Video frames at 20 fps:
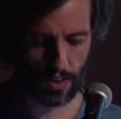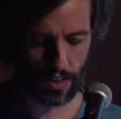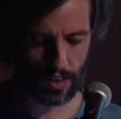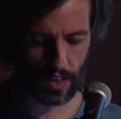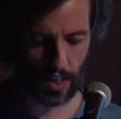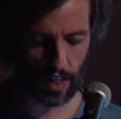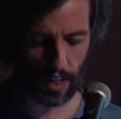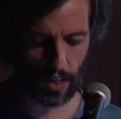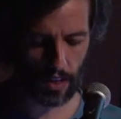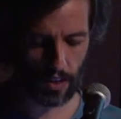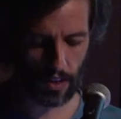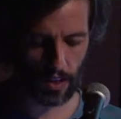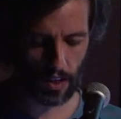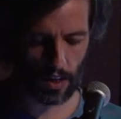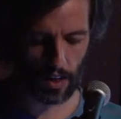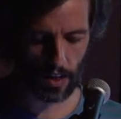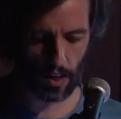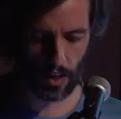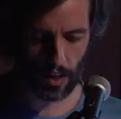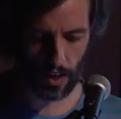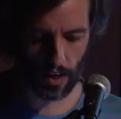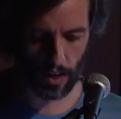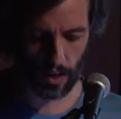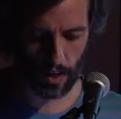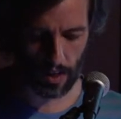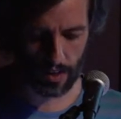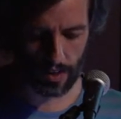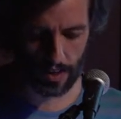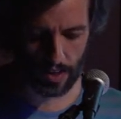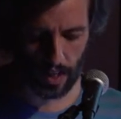detail, a,
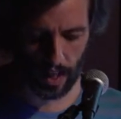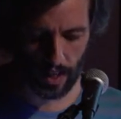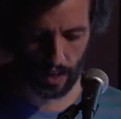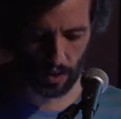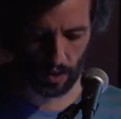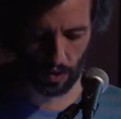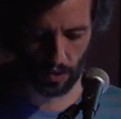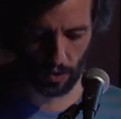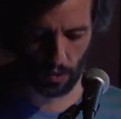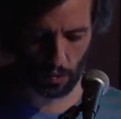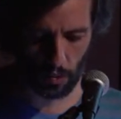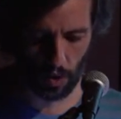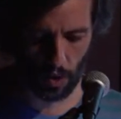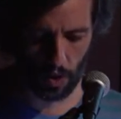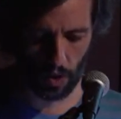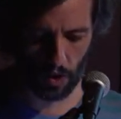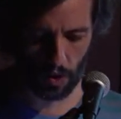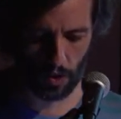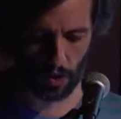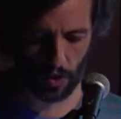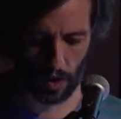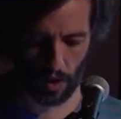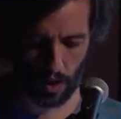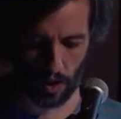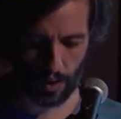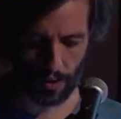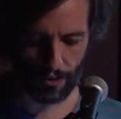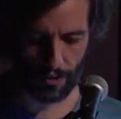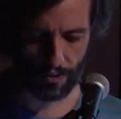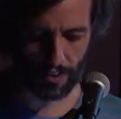a stain on the wall,
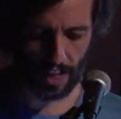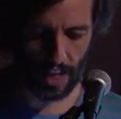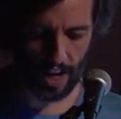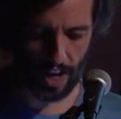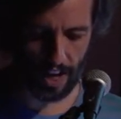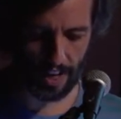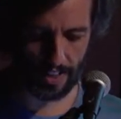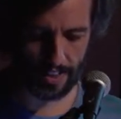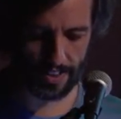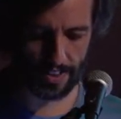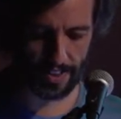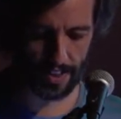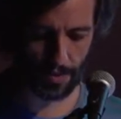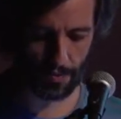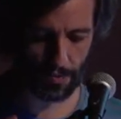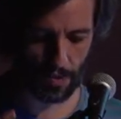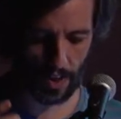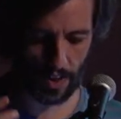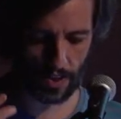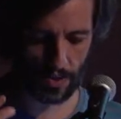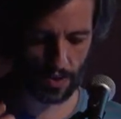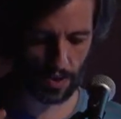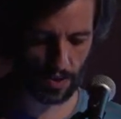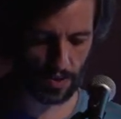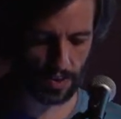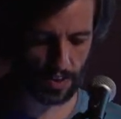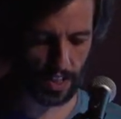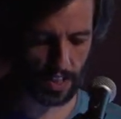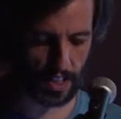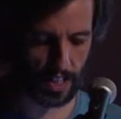a fly, some dust
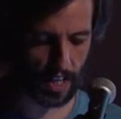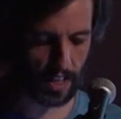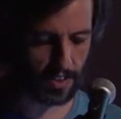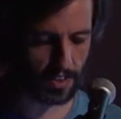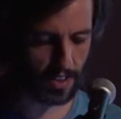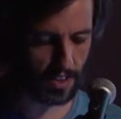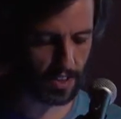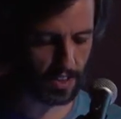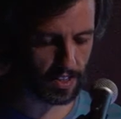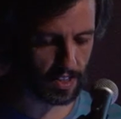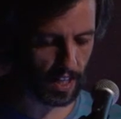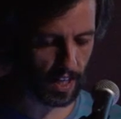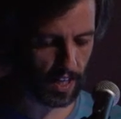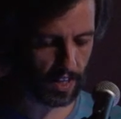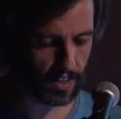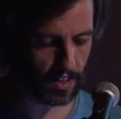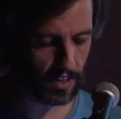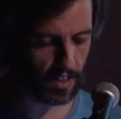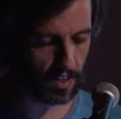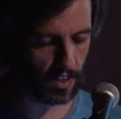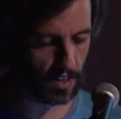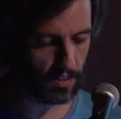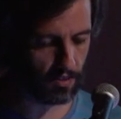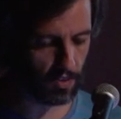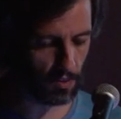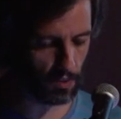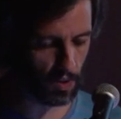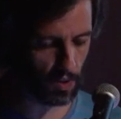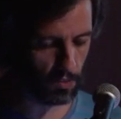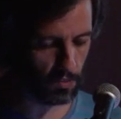on Saint Anthony's head in the
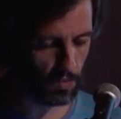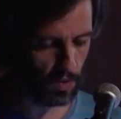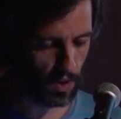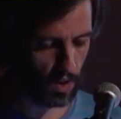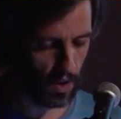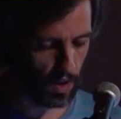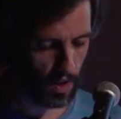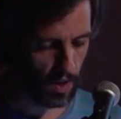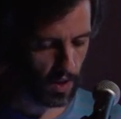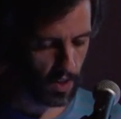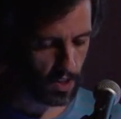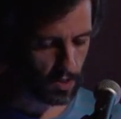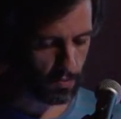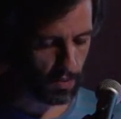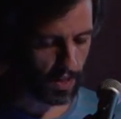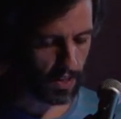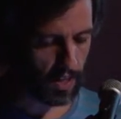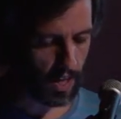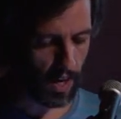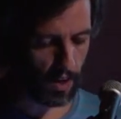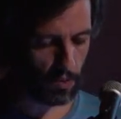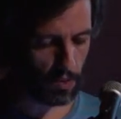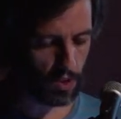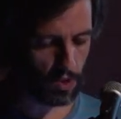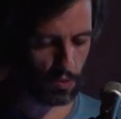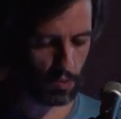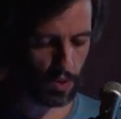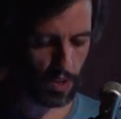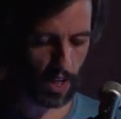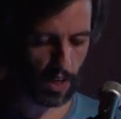living room, spend
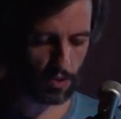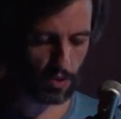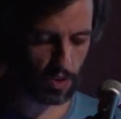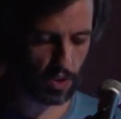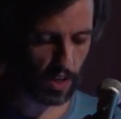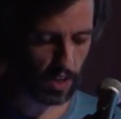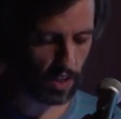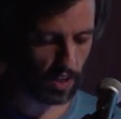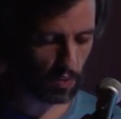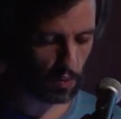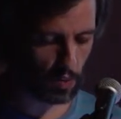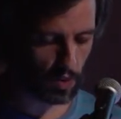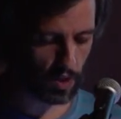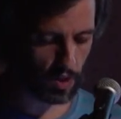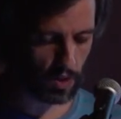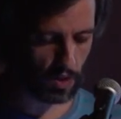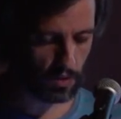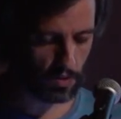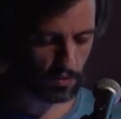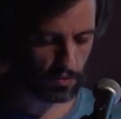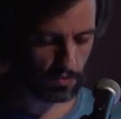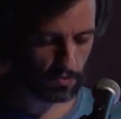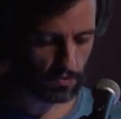hours without saying a word.